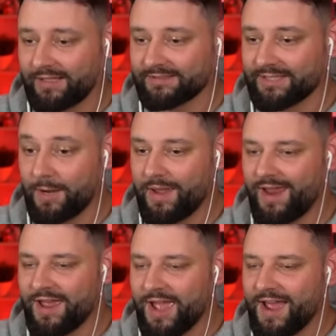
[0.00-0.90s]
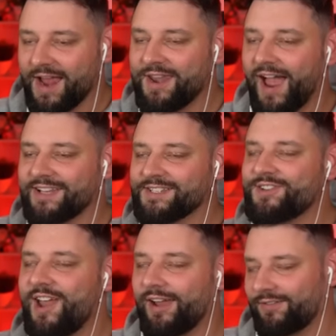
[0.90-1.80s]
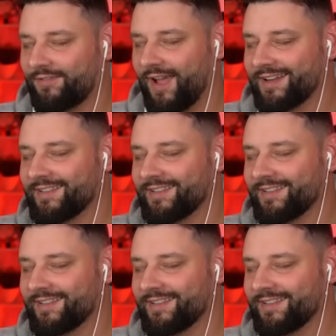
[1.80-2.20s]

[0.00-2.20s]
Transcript: It's going to be a, a nice night flight.